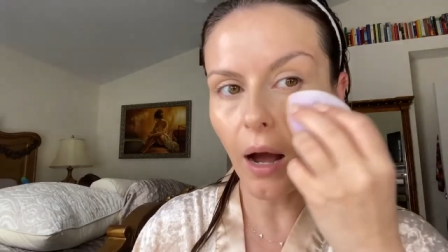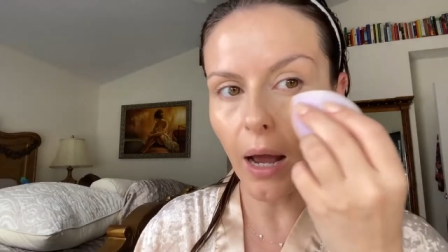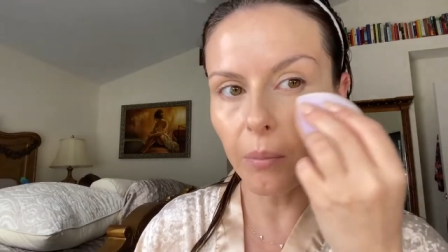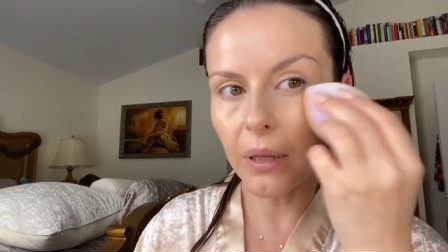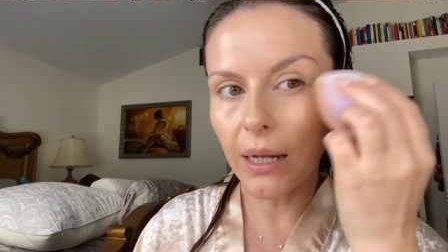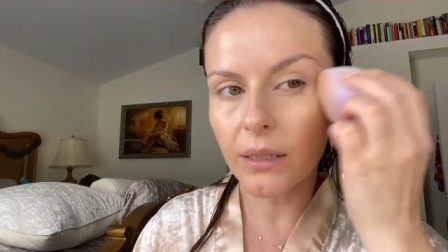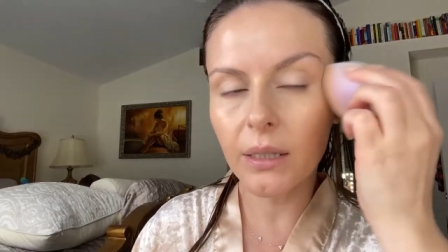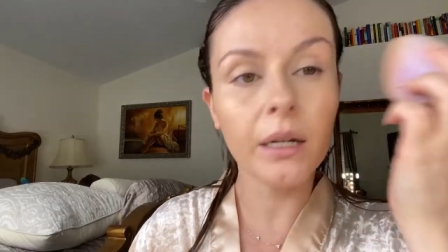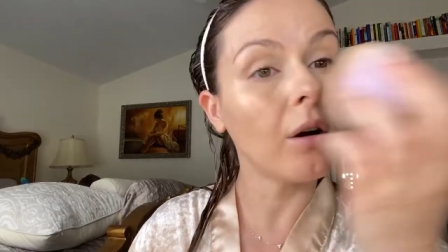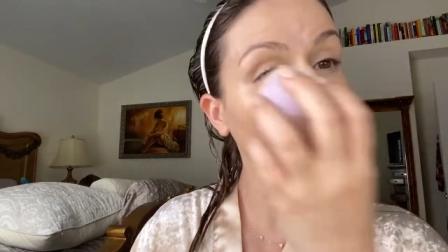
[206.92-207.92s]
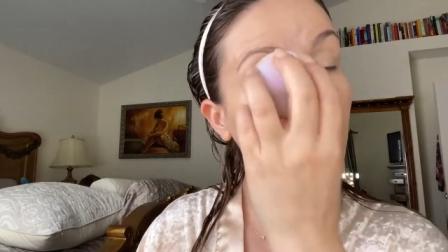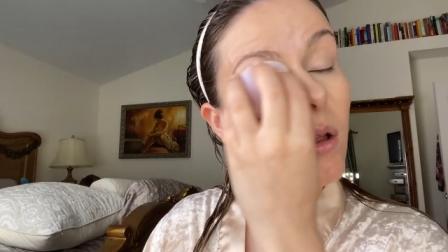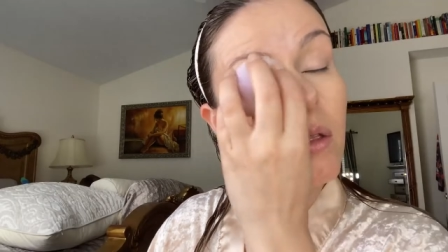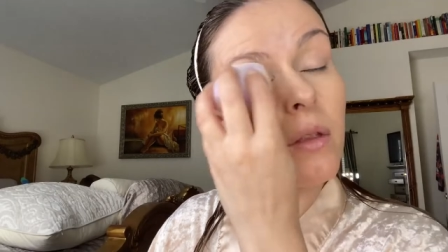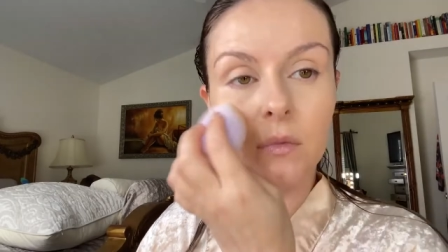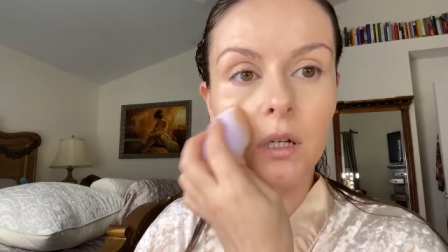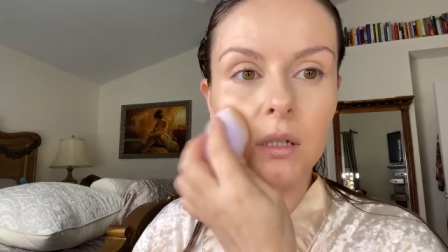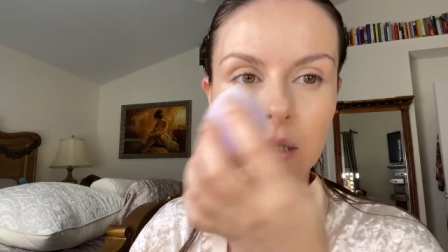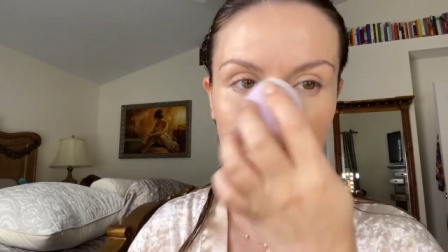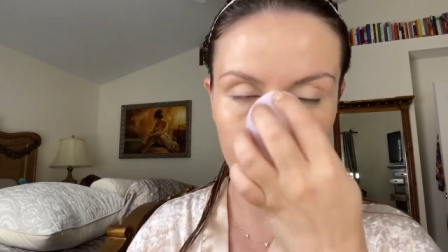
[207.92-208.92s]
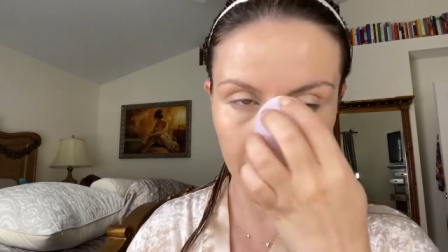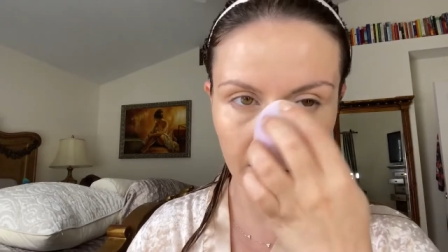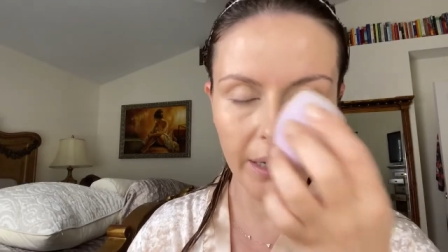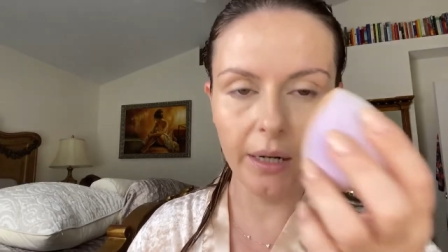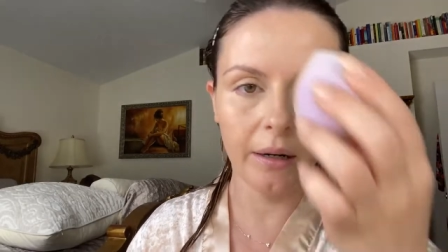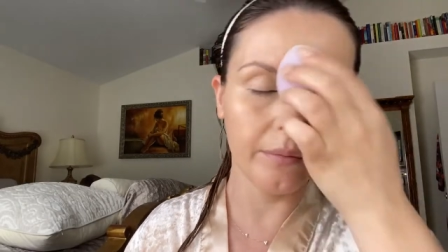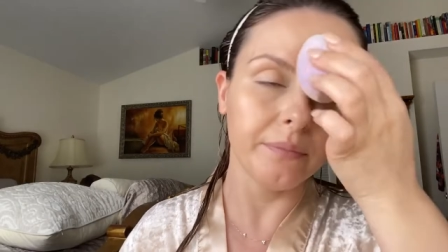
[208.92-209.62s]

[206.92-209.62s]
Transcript: I blended all the concealer.